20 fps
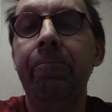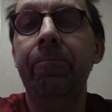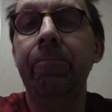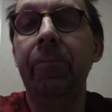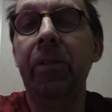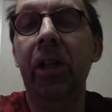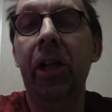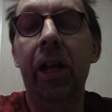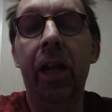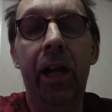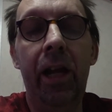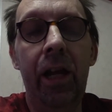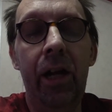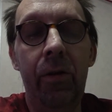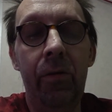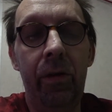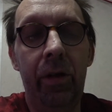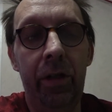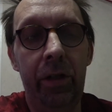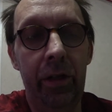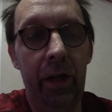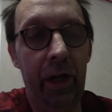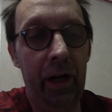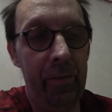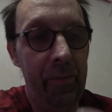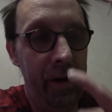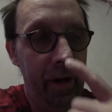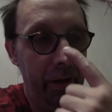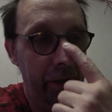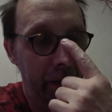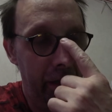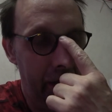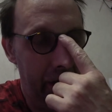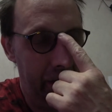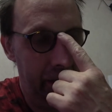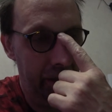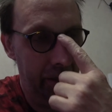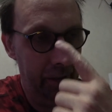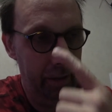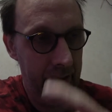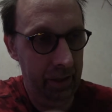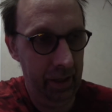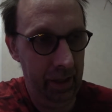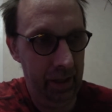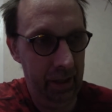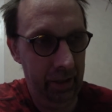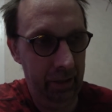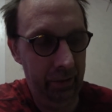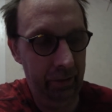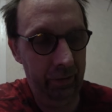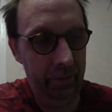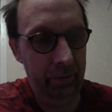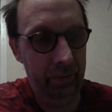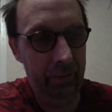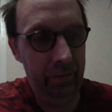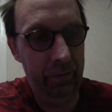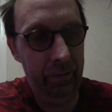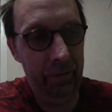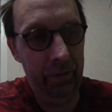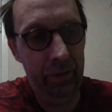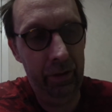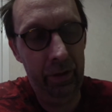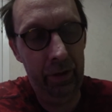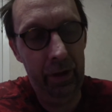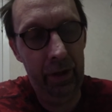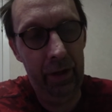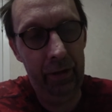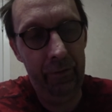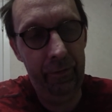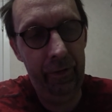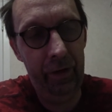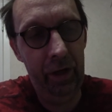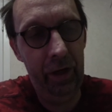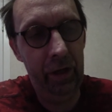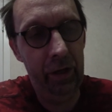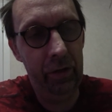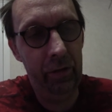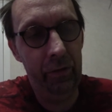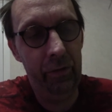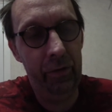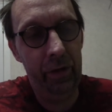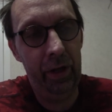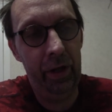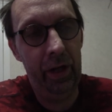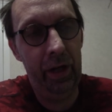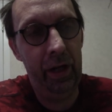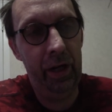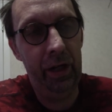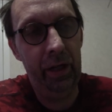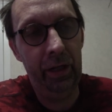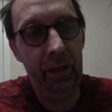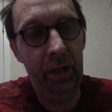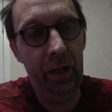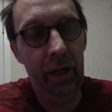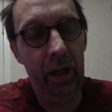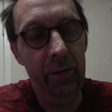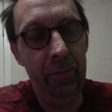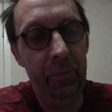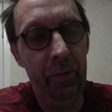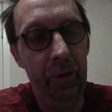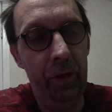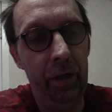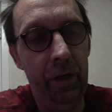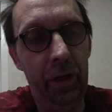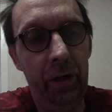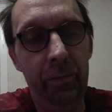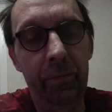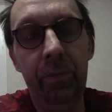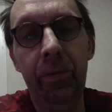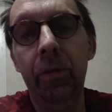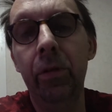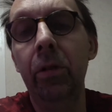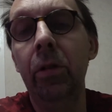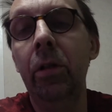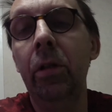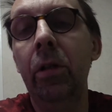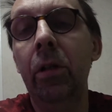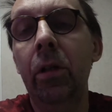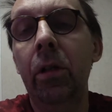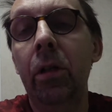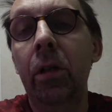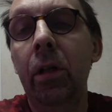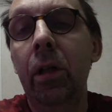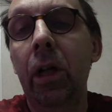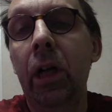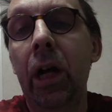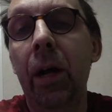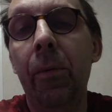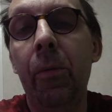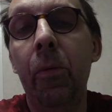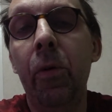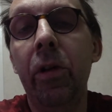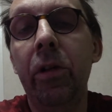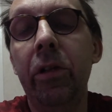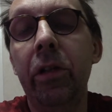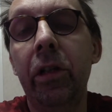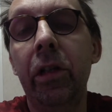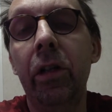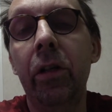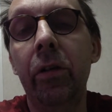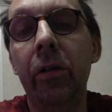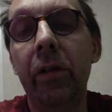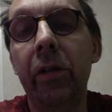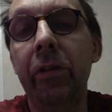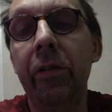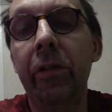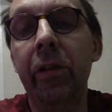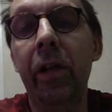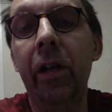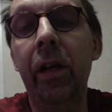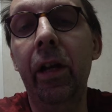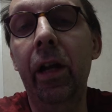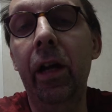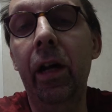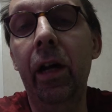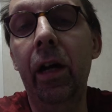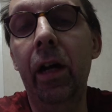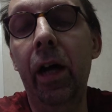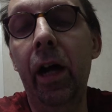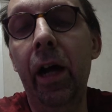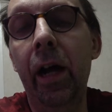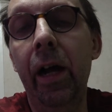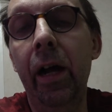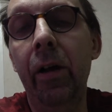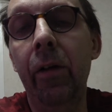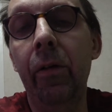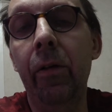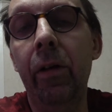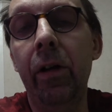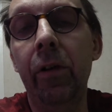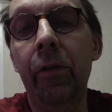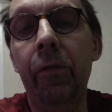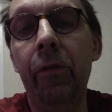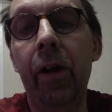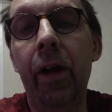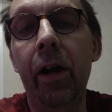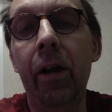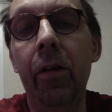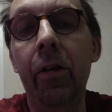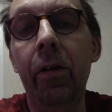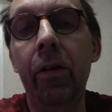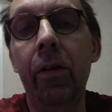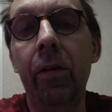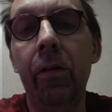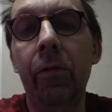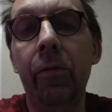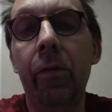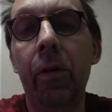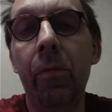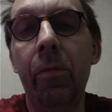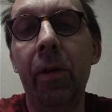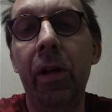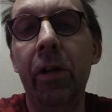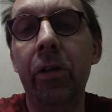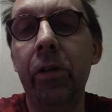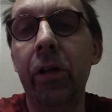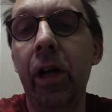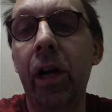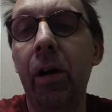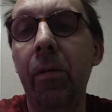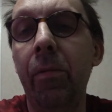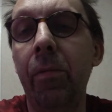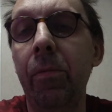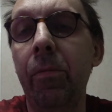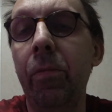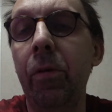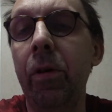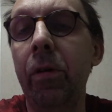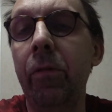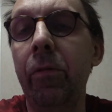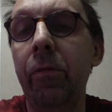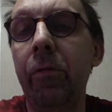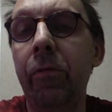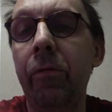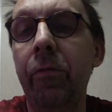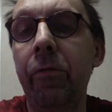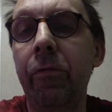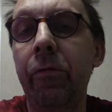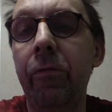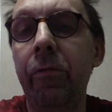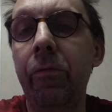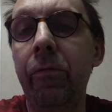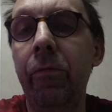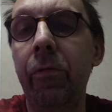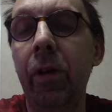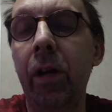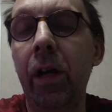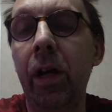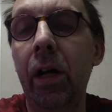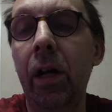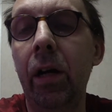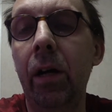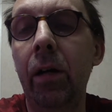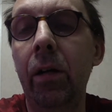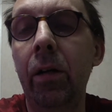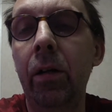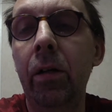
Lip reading: Today I want to talk about that video that I put up a couple weeks ago that said I was fired from my job and put the